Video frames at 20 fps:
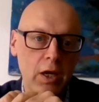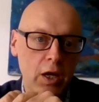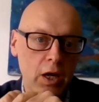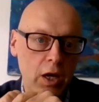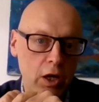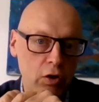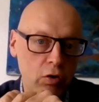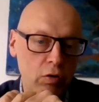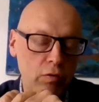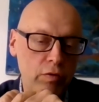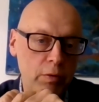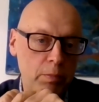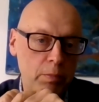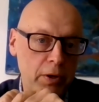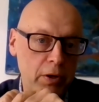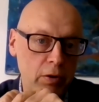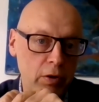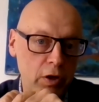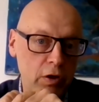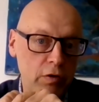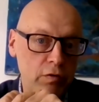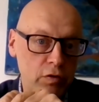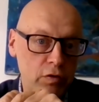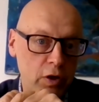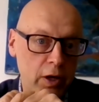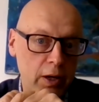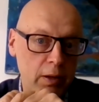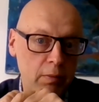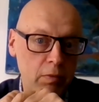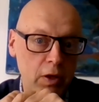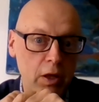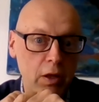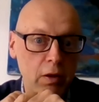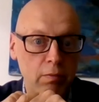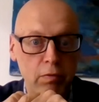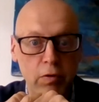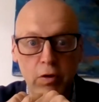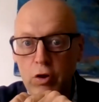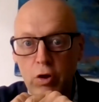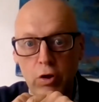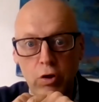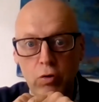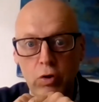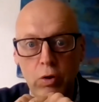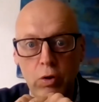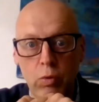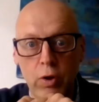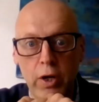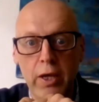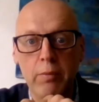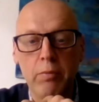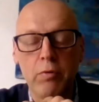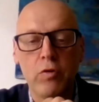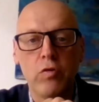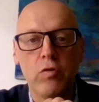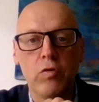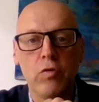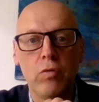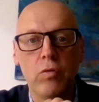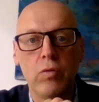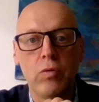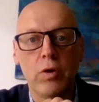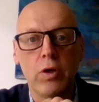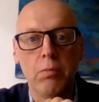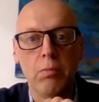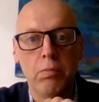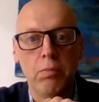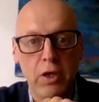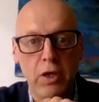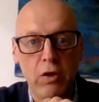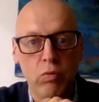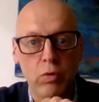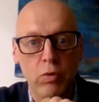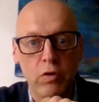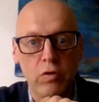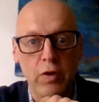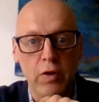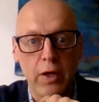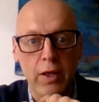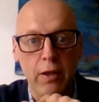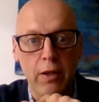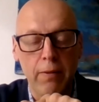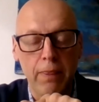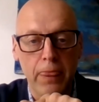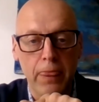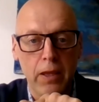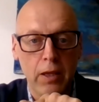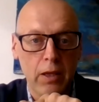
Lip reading: And over a period of time then, they not only were able to compete with Dell,